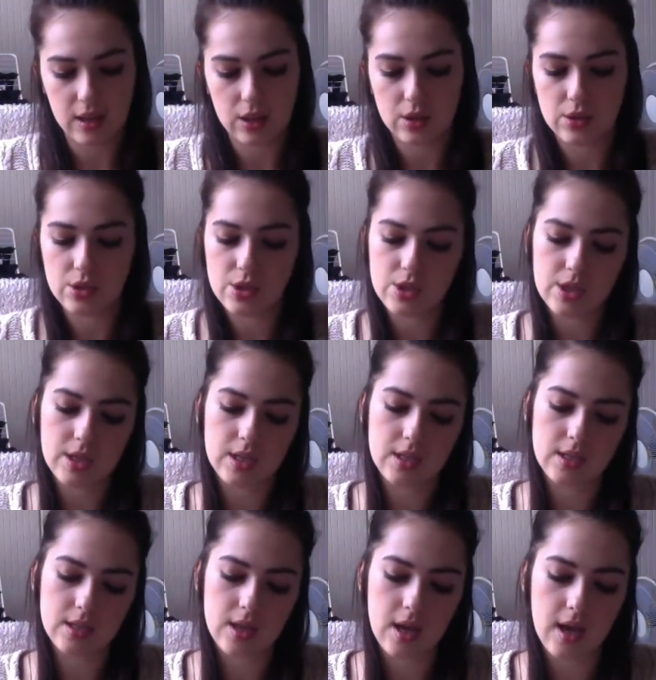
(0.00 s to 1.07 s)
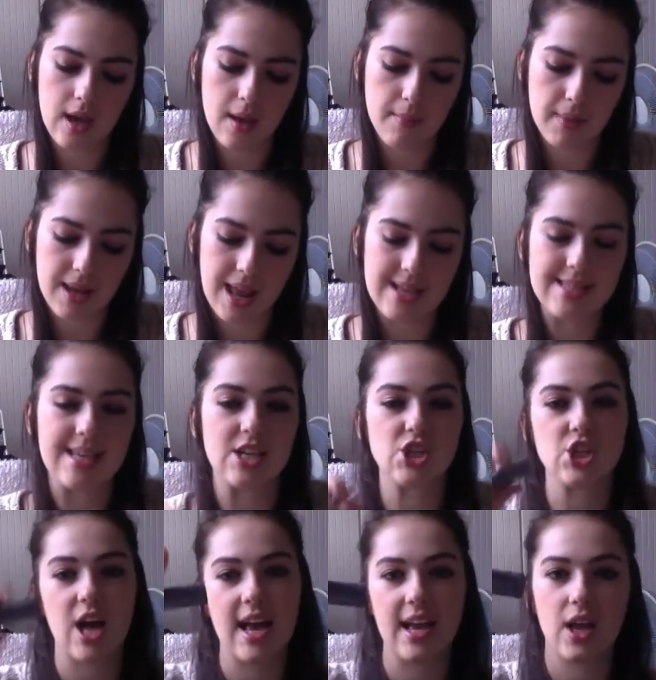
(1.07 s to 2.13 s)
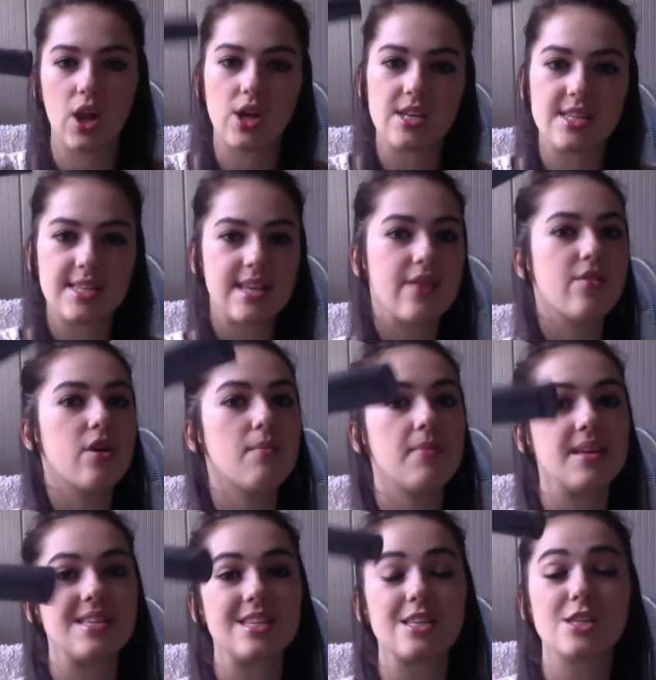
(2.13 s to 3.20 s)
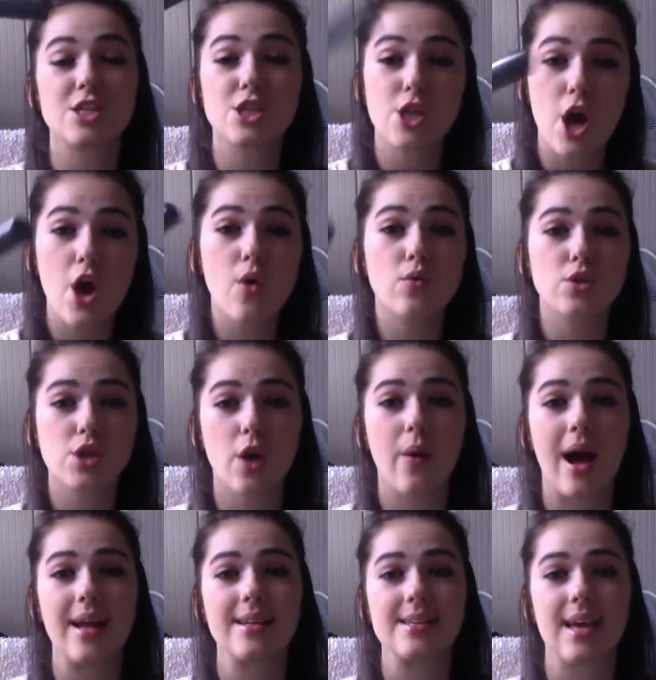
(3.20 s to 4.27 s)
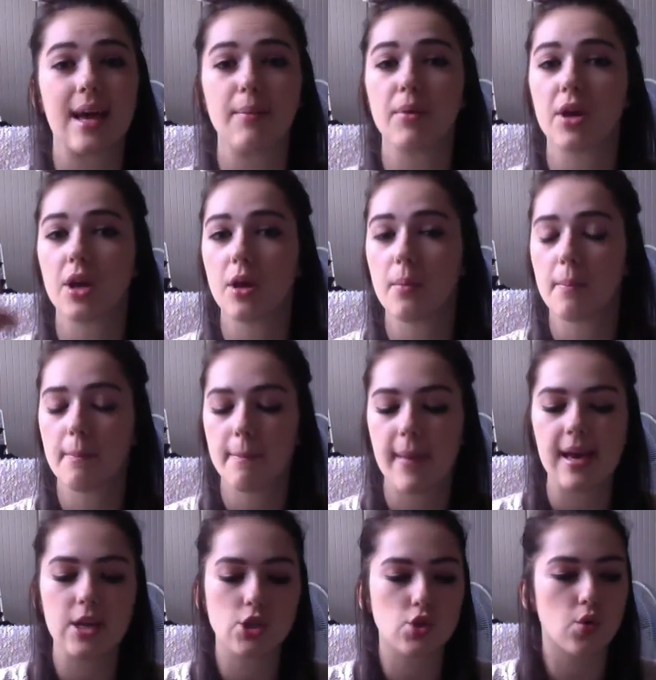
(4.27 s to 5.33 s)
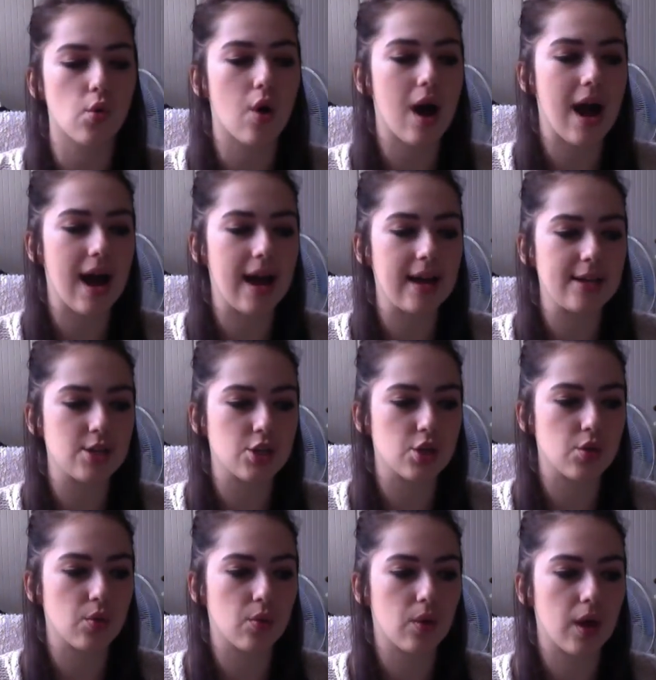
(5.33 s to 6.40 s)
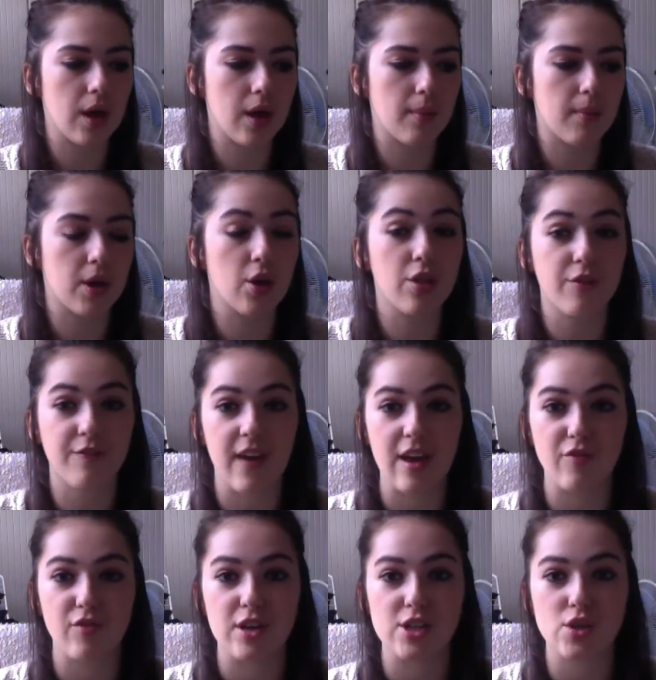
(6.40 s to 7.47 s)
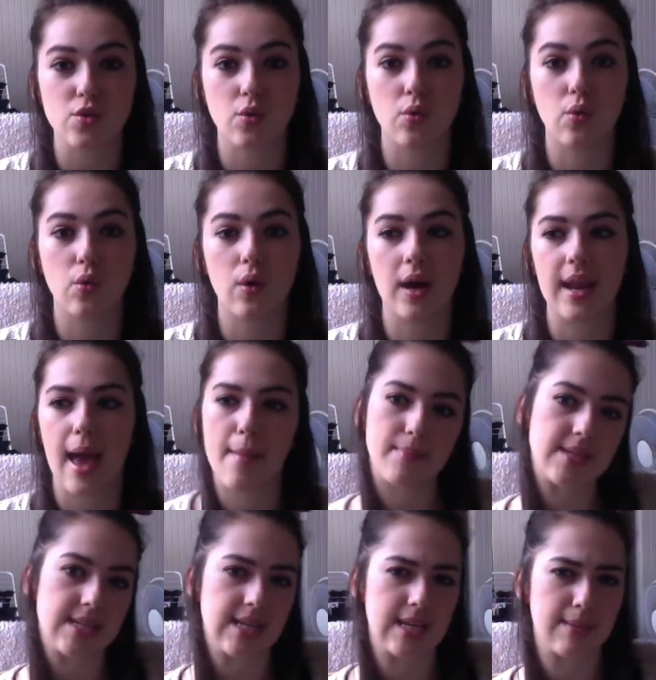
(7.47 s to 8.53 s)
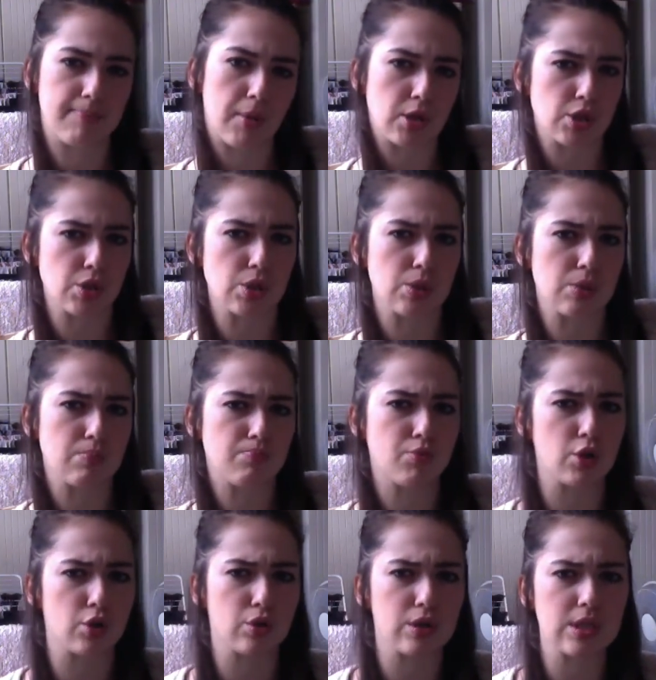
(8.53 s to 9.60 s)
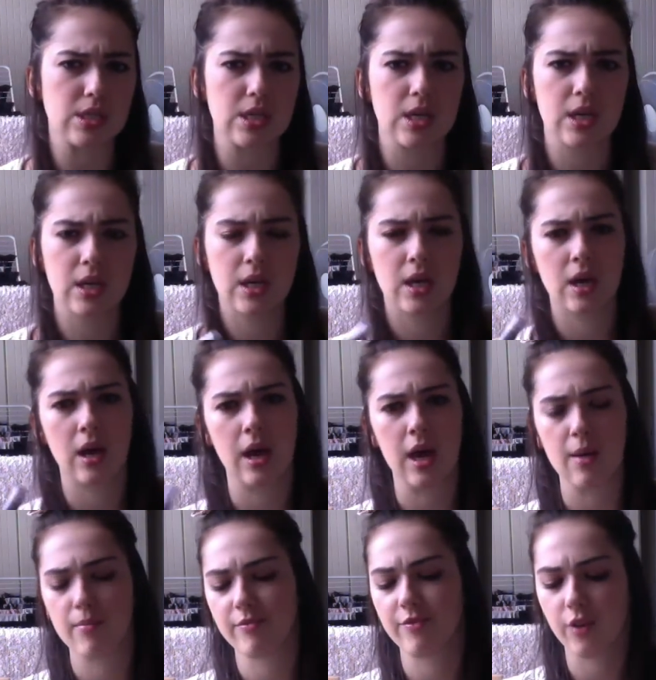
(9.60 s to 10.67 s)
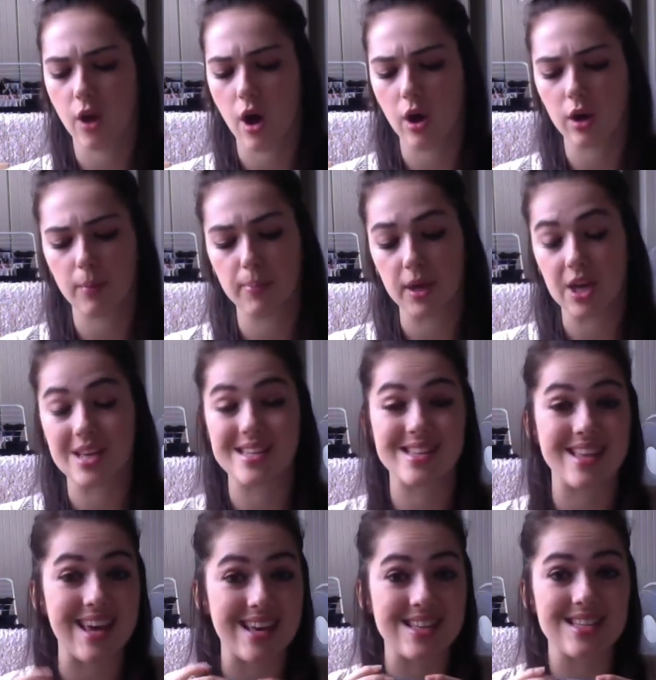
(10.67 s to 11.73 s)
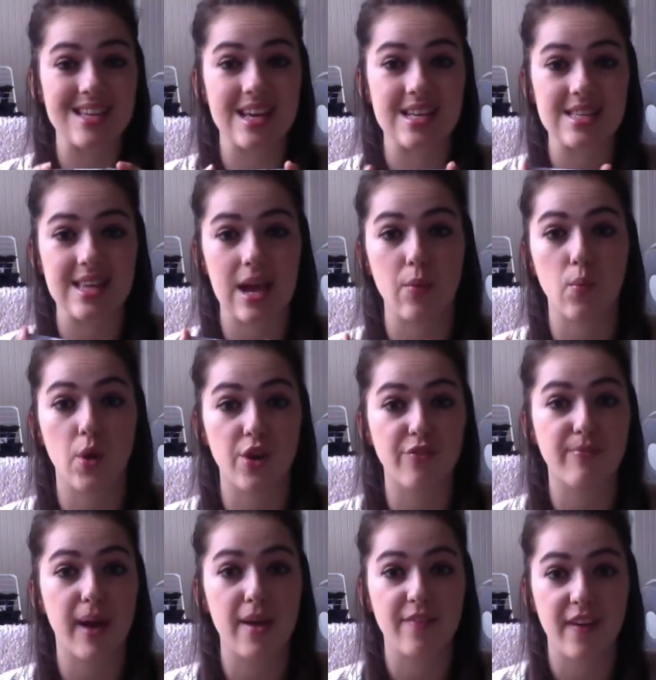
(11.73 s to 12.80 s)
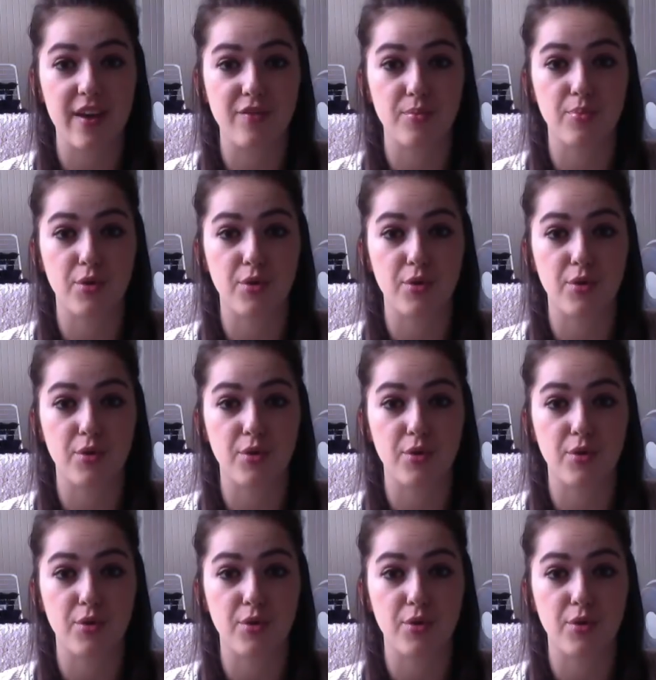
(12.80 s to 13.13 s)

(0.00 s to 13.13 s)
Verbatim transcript: London um, Classic Shine Gloss Serum. This is so, so handy. I'm gonna make sure I do um, another favourite or an empty bottle product um, vlog because this is like one of my favourite